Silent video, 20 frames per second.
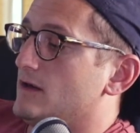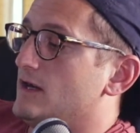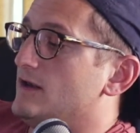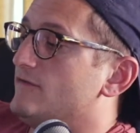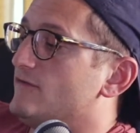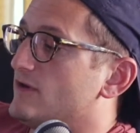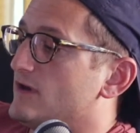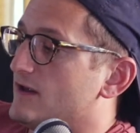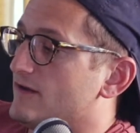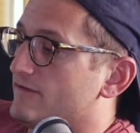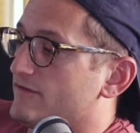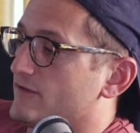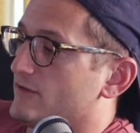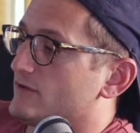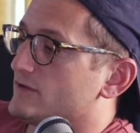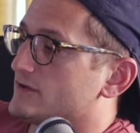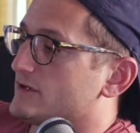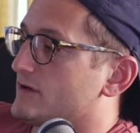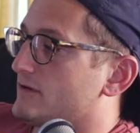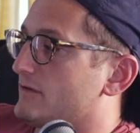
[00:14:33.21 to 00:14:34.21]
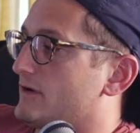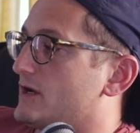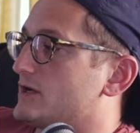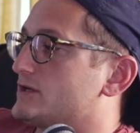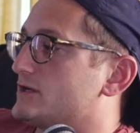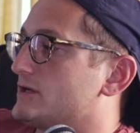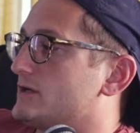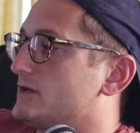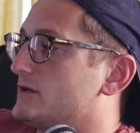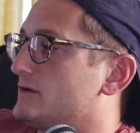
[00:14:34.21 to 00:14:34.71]
even if there is a
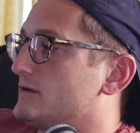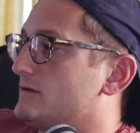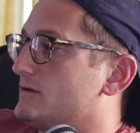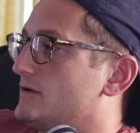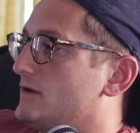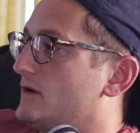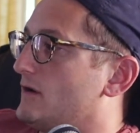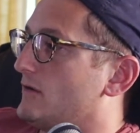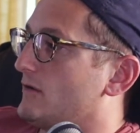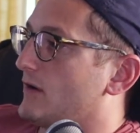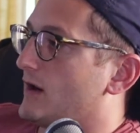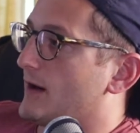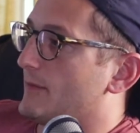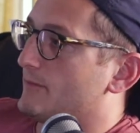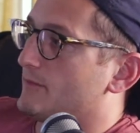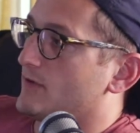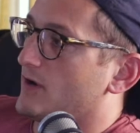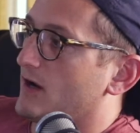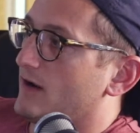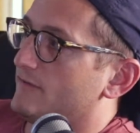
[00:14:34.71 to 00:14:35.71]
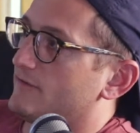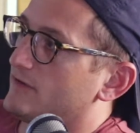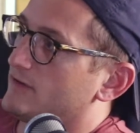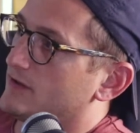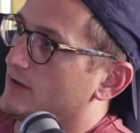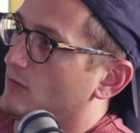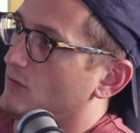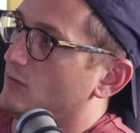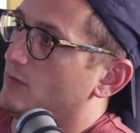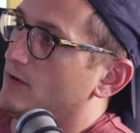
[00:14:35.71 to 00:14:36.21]
correction, you know, I'm
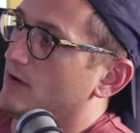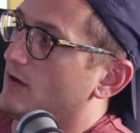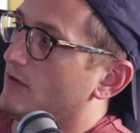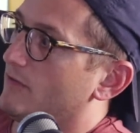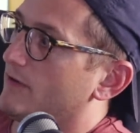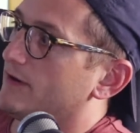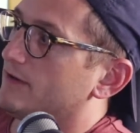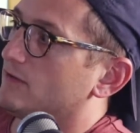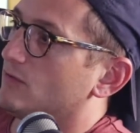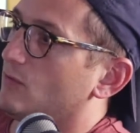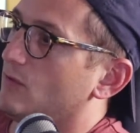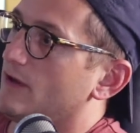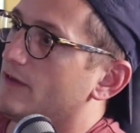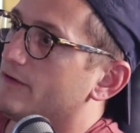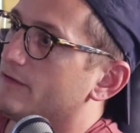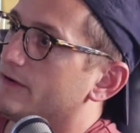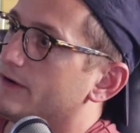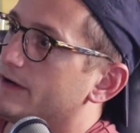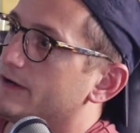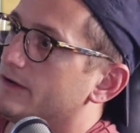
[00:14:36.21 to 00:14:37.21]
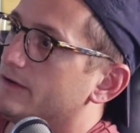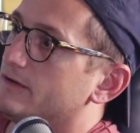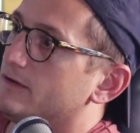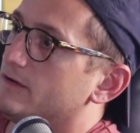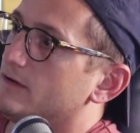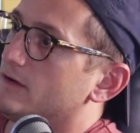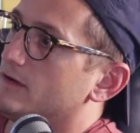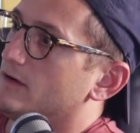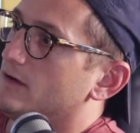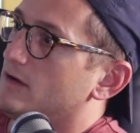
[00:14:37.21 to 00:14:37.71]
confident that we'll be all right to weather it.
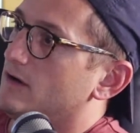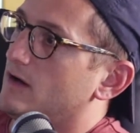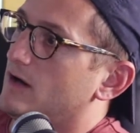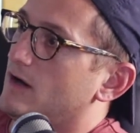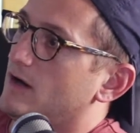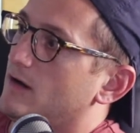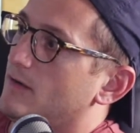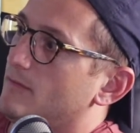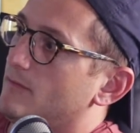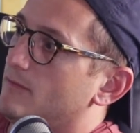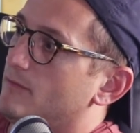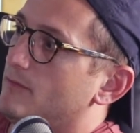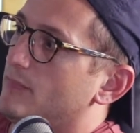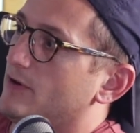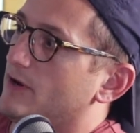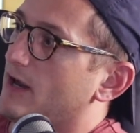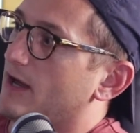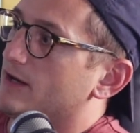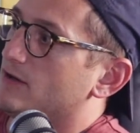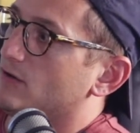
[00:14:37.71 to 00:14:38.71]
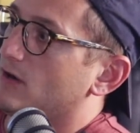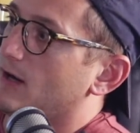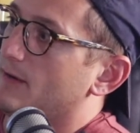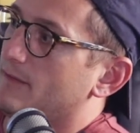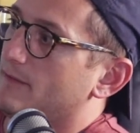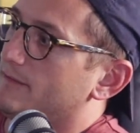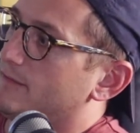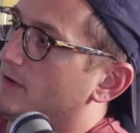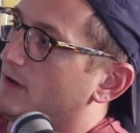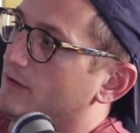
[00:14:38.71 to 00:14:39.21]
But I
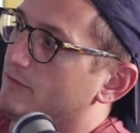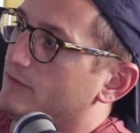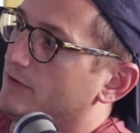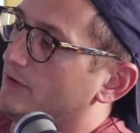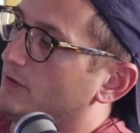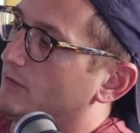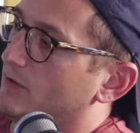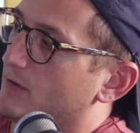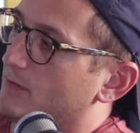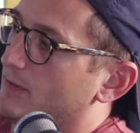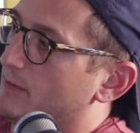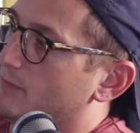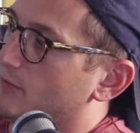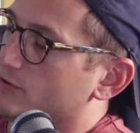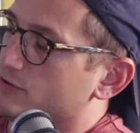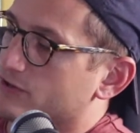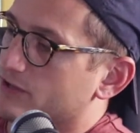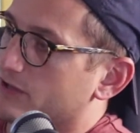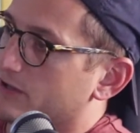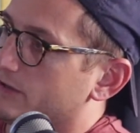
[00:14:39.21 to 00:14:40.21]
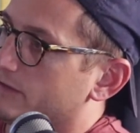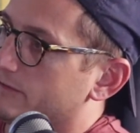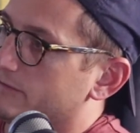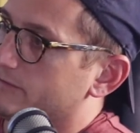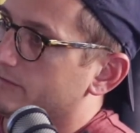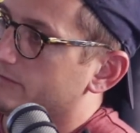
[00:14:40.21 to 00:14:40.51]
really don't want to be pushing it.